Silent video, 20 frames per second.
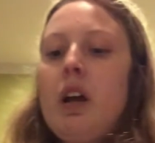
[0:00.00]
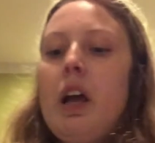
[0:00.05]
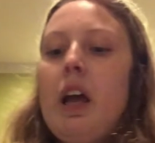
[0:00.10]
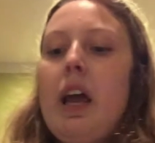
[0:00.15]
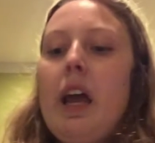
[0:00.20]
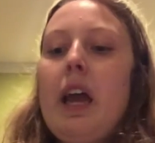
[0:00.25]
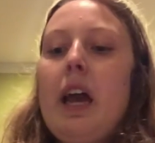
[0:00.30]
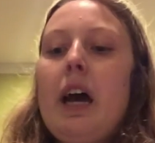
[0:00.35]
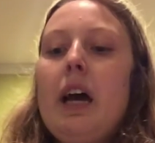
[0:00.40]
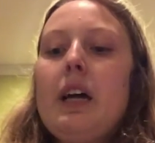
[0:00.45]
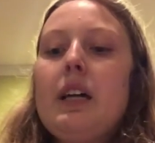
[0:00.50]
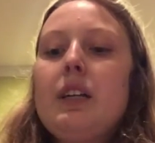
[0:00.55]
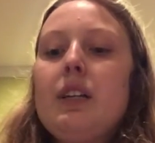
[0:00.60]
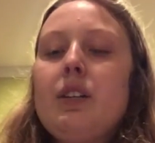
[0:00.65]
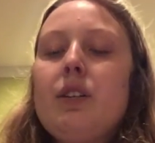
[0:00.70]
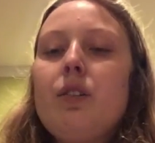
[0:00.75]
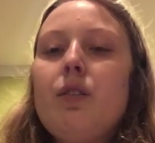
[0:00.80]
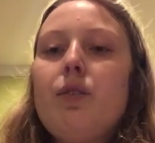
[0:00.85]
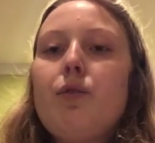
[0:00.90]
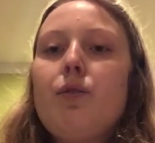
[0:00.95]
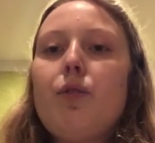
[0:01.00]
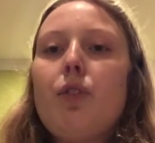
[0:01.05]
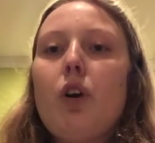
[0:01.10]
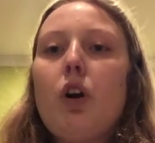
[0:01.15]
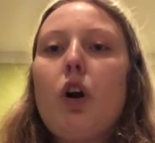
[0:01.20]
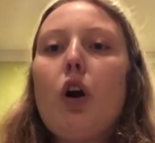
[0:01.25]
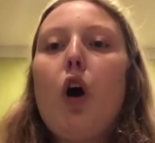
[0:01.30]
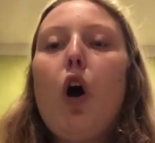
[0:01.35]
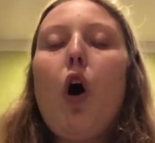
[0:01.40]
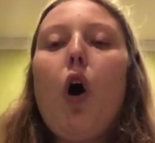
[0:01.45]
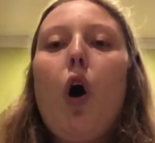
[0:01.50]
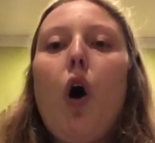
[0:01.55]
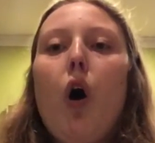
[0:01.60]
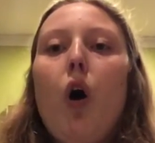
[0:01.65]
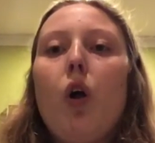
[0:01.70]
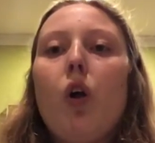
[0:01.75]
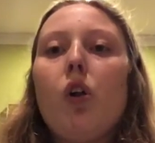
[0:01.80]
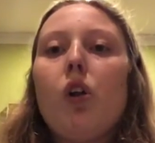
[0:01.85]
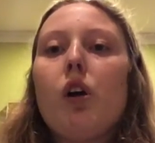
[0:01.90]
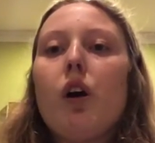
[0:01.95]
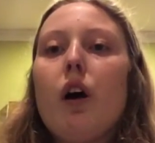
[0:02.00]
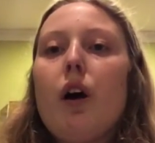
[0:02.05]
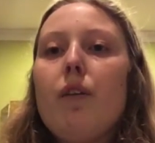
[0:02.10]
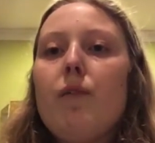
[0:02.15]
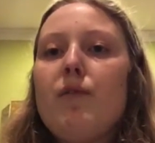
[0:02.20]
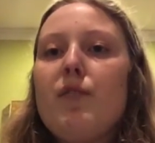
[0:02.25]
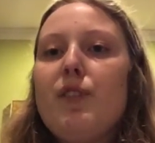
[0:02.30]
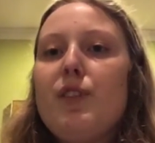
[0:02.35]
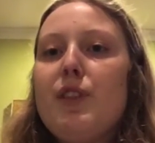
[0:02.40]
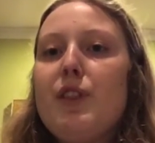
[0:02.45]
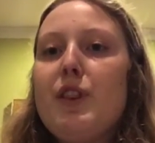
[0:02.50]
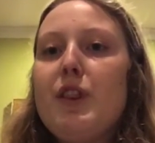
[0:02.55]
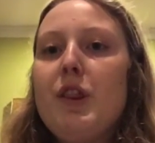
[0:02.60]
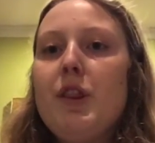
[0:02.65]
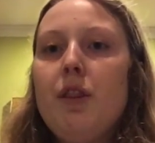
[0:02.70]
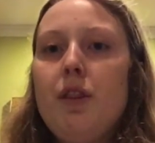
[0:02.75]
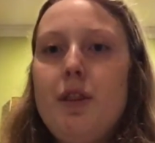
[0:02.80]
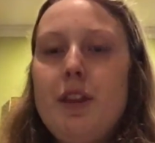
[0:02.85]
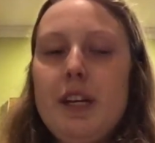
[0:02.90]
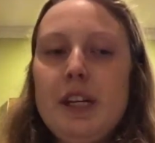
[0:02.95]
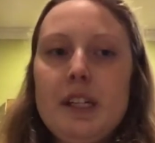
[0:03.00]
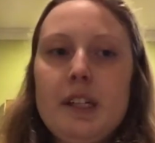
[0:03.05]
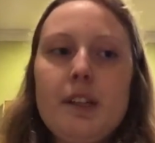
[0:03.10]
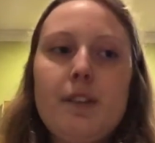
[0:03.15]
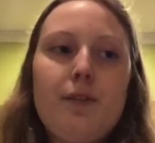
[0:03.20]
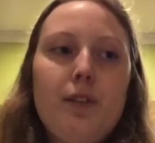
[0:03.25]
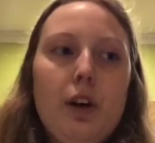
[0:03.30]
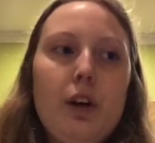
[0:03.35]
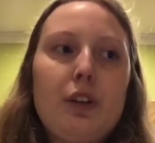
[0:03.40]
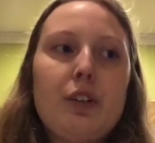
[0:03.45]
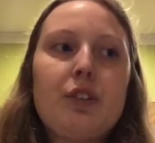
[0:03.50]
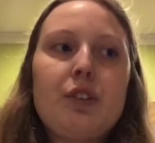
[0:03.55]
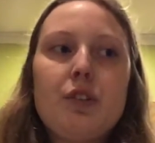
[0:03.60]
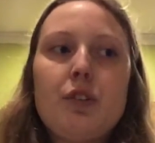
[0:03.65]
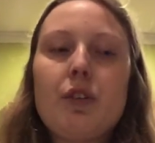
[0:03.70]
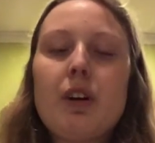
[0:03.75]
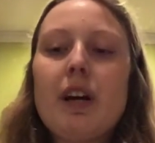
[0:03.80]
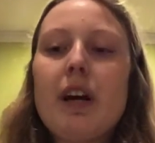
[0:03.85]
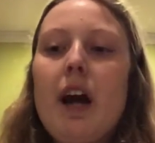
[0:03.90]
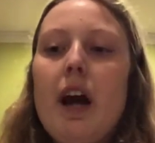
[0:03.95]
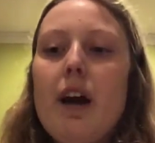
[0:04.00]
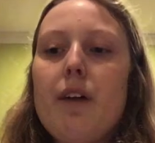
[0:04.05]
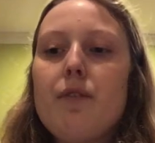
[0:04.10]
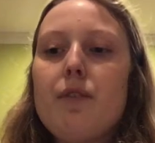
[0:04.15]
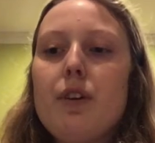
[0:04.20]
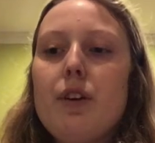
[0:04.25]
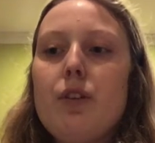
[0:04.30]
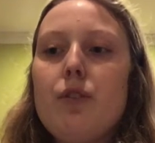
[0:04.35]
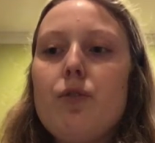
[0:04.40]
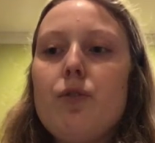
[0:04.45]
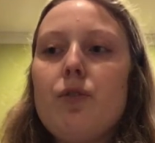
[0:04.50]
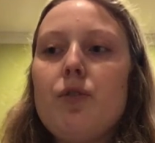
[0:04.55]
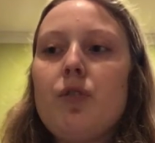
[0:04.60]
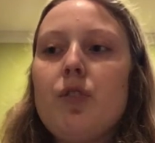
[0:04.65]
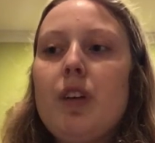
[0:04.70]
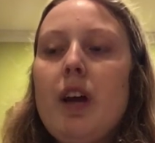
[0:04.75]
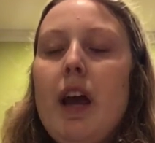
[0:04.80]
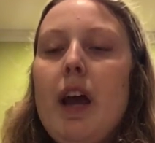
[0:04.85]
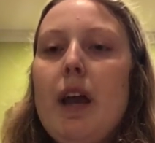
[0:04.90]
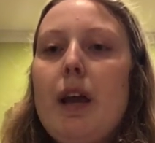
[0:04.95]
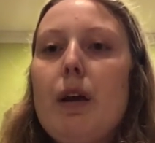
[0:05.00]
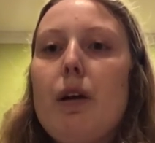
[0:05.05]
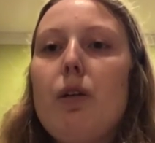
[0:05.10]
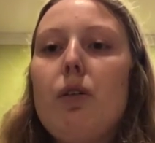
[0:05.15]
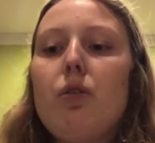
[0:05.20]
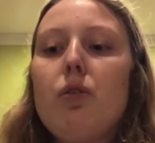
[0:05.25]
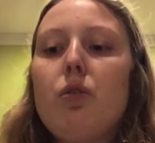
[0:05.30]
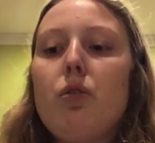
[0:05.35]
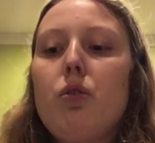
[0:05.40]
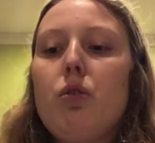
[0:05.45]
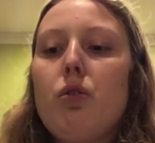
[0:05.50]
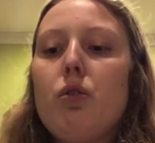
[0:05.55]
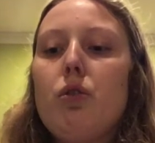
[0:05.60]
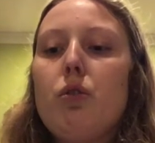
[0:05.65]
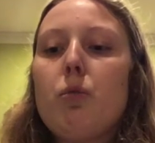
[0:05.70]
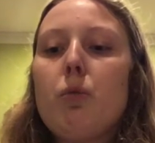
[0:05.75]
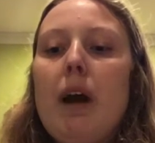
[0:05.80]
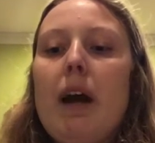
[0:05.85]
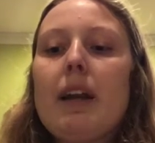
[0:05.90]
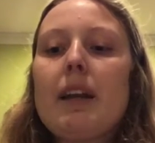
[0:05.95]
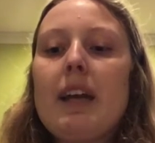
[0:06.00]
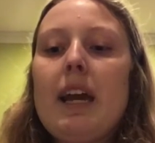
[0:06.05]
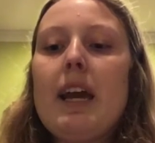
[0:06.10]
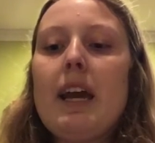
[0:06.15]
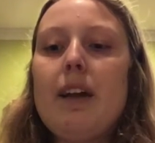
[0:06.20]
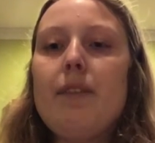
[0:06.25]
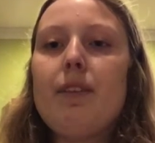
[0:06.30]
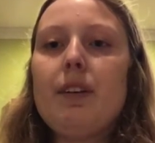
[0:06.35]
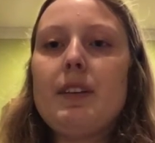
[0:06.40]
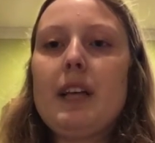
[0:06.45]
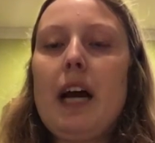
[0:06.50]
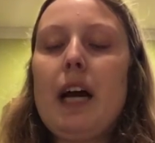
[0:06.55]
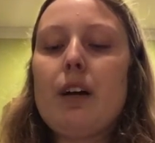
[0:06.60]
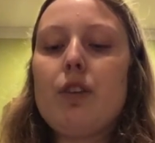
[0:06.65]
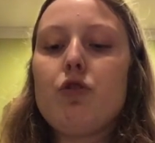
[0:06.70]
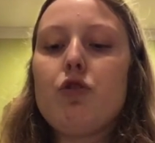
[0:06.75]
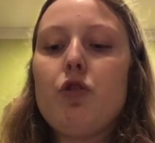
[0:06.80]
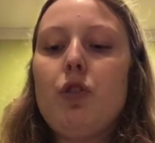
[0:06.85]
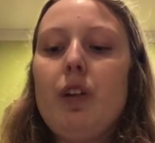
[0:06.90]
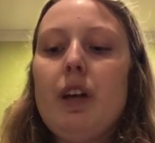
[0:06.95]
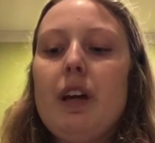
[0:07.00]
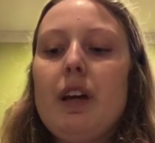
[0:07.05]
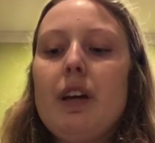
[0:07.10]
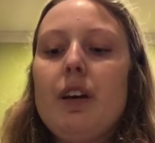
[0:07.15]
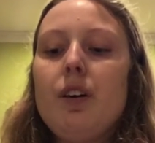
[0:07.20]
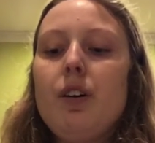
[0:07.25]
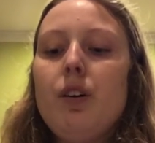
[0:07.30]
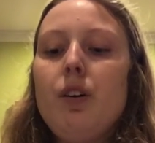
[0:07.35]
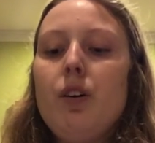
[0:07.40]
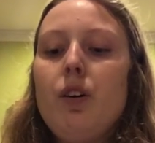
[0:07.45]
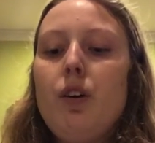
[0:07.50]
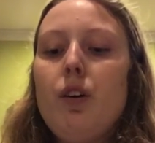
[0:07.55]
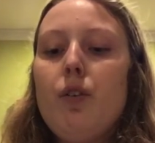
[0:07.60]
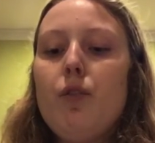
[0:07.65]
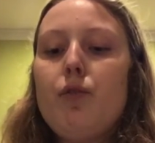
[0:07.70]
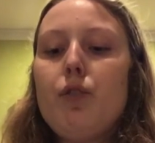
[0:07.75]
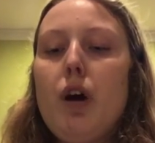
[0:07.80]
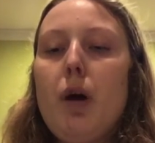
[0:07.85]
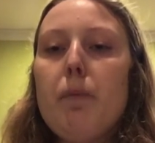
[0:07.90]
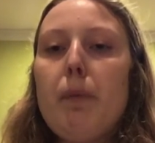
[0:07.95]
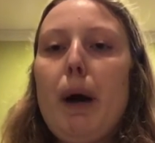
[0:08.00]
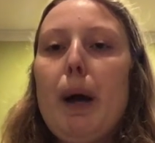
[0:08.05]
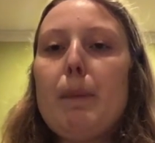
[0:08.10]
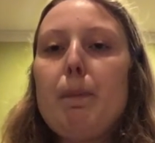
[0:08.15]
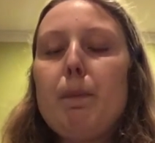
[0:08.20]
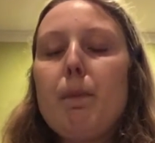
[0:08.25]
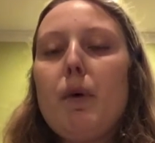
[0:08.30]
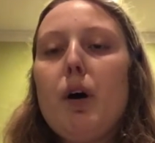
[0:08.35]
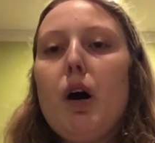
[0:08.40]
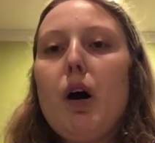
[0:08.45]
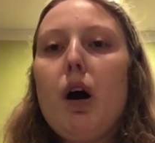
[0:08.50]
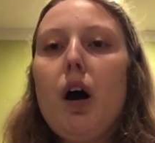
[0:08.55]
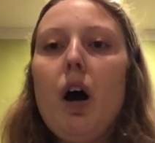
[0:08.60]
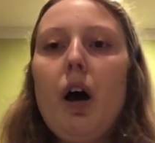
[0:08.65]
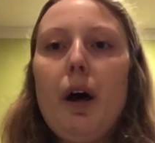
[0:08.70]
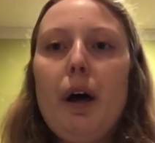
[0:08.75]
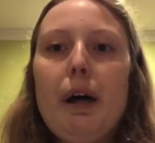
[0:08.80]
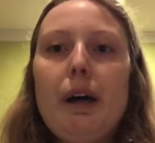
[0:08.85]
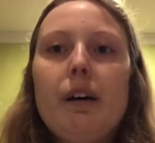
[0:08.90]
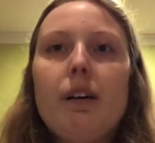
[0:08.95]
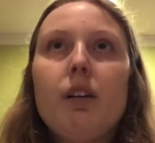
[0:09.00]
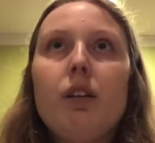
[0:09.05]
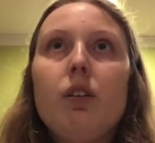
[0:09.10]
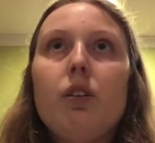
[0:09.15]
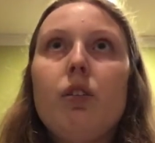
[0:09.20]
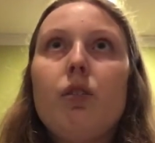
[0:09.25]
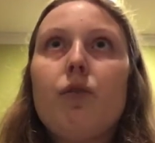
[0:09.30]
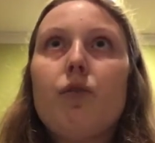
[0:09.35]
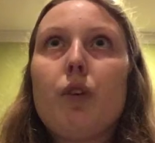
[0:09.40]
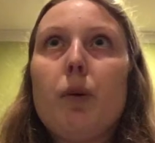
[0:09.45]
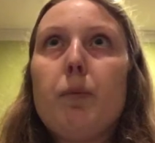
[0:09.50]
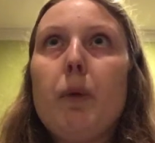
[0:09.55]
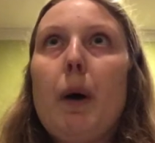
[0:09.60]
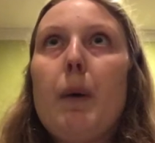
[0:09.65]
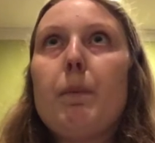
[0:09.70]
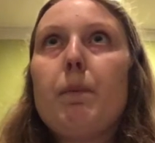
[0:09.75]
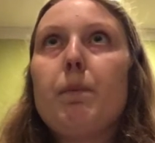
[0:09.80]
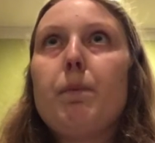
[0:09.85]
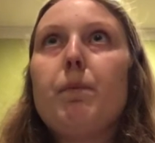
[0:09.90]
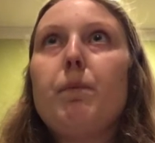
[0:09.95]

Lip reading: And for all of these first three, I've used the red canvas actually from my acrylic